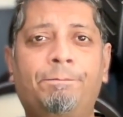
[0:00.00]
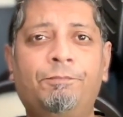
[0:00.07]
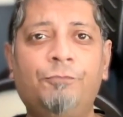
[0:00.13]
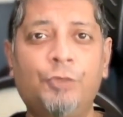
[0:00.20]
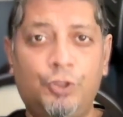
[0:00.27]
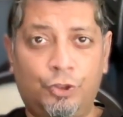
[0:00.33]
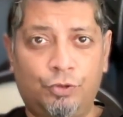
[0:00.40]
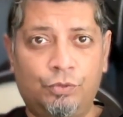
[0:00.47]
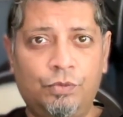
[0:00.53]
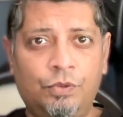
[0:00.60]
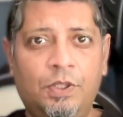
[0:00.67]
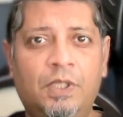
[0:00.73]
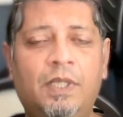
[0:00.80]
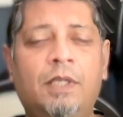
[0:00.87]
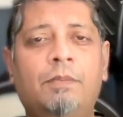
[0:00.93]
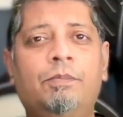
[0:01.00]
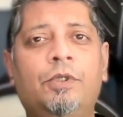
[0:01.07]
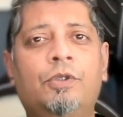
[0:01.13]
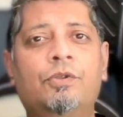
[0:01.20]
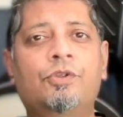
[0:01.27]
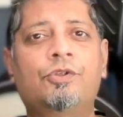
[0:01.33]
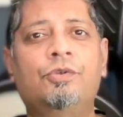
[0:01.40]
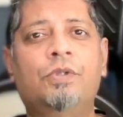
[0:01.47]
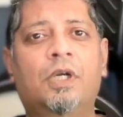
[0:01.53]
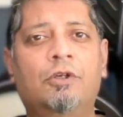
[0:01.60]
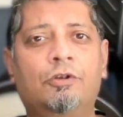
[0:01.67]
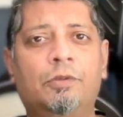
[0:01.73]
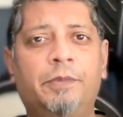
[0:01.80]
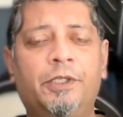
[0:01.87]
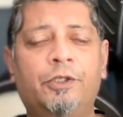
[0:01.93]
you, because you are
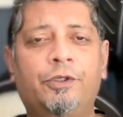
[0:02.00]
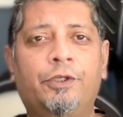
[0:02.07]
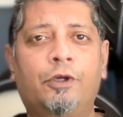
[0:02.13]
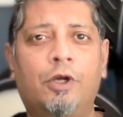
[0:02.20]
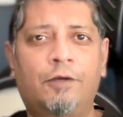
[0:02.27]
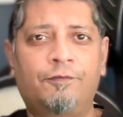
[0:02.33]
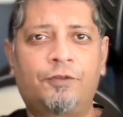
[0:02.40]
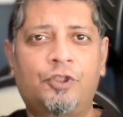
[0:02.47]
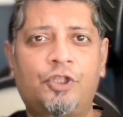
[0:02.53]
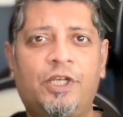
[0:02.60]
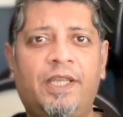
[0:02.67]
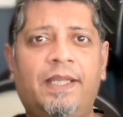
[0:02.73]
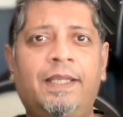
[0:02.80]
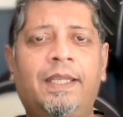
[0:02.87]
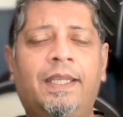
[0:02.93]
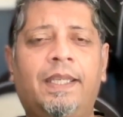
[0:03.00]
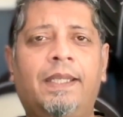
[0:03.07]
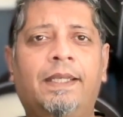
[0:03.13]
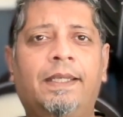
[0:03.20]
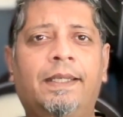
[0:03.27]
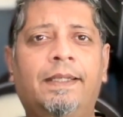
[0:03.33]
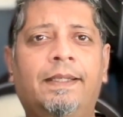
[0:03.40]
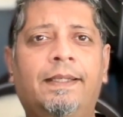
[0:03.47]
going to be going off track and